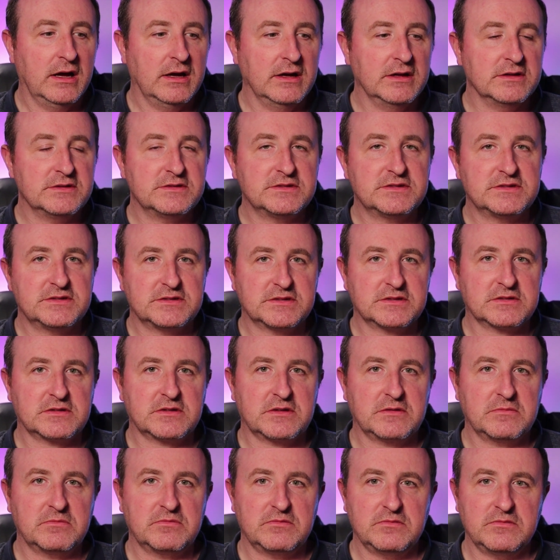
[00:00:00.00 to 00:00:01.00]

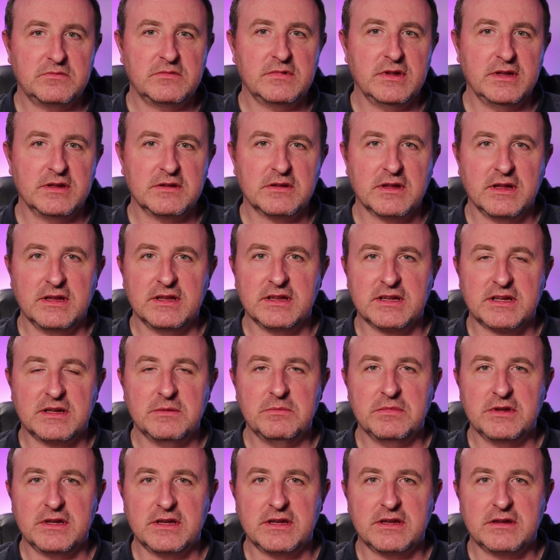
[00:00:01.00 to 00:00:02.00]
It's it, you know, it
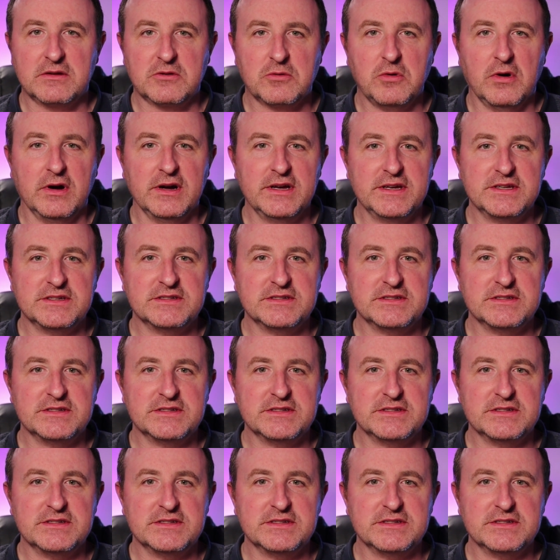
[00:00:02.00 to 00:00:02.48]
can be quite